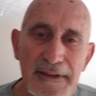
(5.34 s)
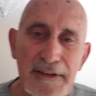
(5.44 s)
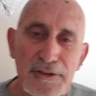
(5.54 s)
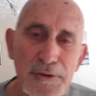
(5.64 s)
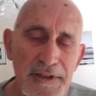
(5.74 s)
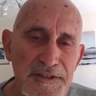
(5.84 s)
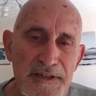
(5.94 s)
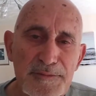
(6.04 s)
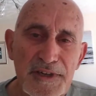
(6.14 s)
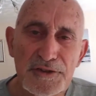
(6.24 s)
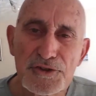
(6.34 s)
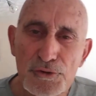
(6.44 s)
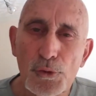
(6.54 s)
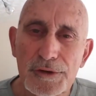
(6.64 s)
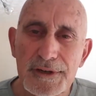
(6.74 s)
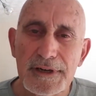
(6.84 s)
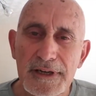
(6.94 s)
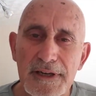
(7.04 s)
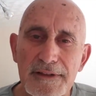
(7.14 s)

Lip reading: You know, it seems extraordinary